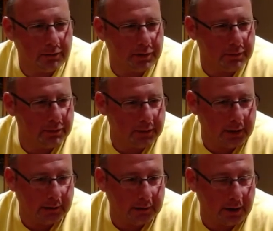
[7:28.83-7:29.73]
people
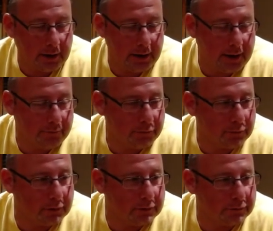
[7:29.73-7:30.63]
that died
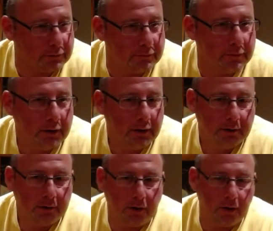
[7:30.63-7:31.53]
afterwards
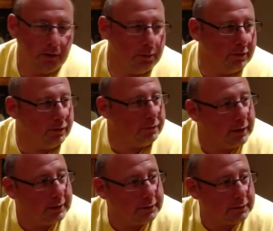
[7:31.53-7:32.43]
from the horrible
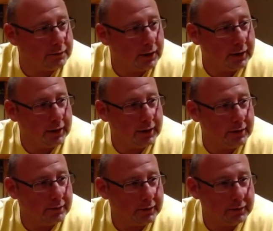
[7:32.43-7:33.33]
events of
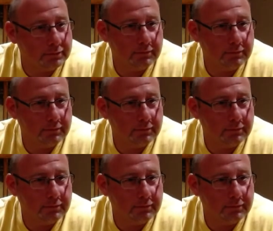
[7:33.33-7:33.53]
9/11.